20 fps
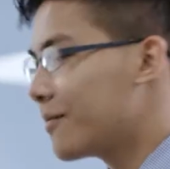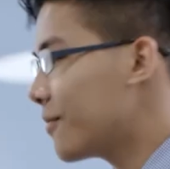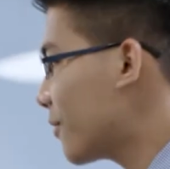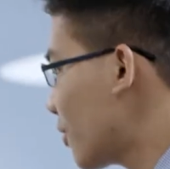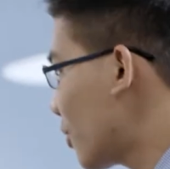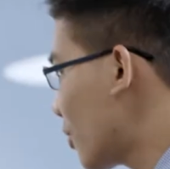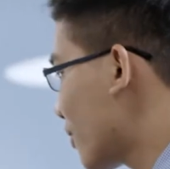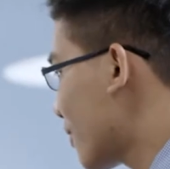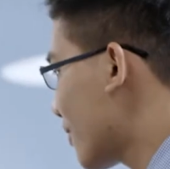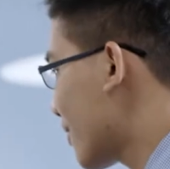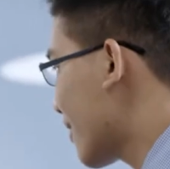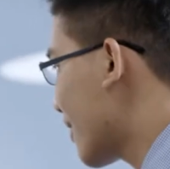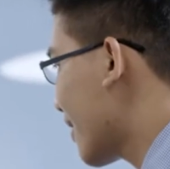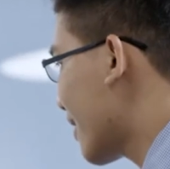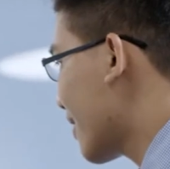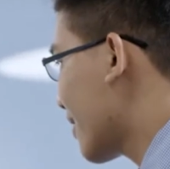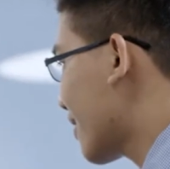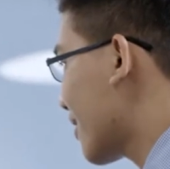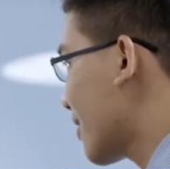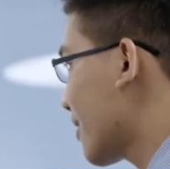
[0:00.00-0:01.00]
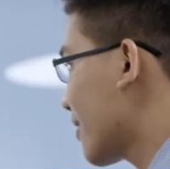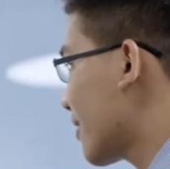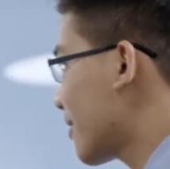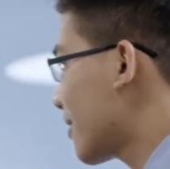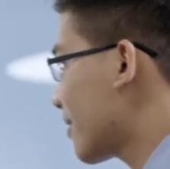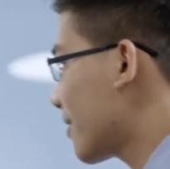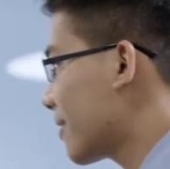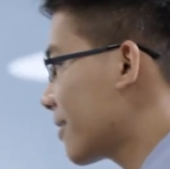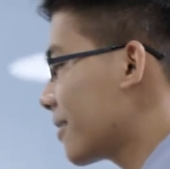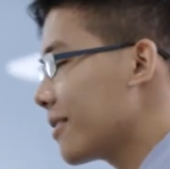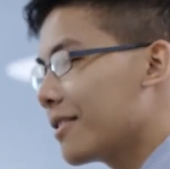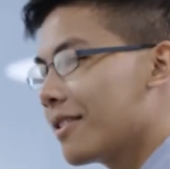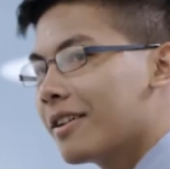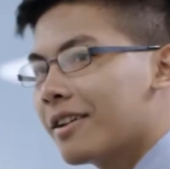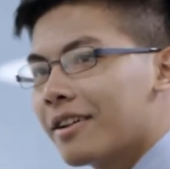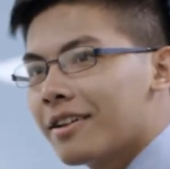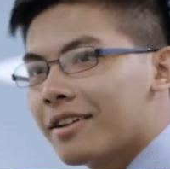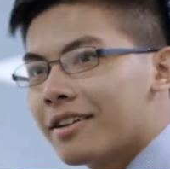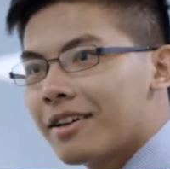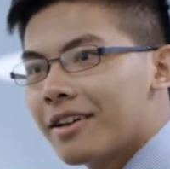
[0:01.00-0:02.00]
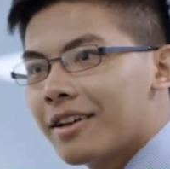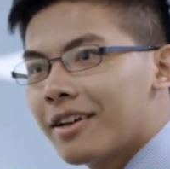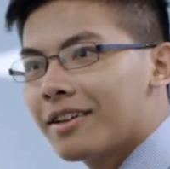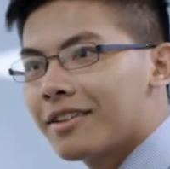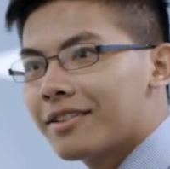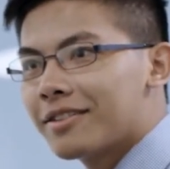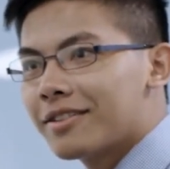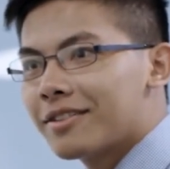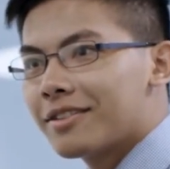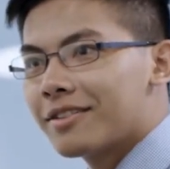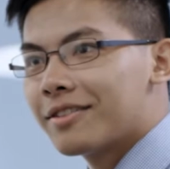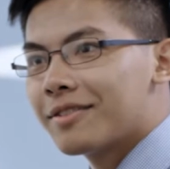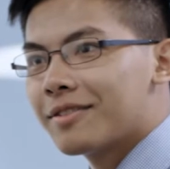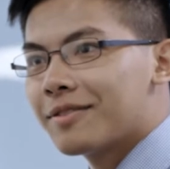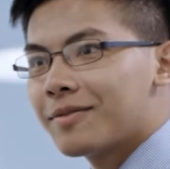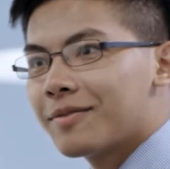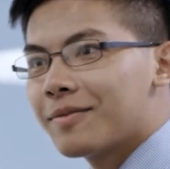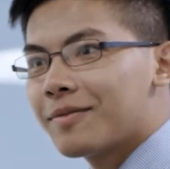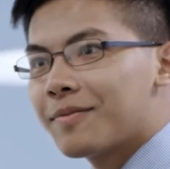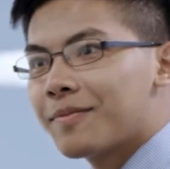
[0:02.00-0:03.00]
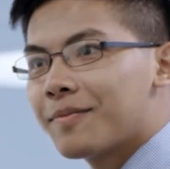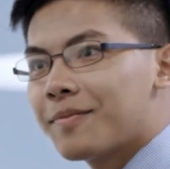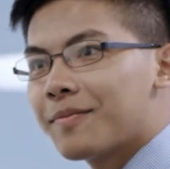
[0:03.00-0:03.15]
or they may need to travel and volunteer at a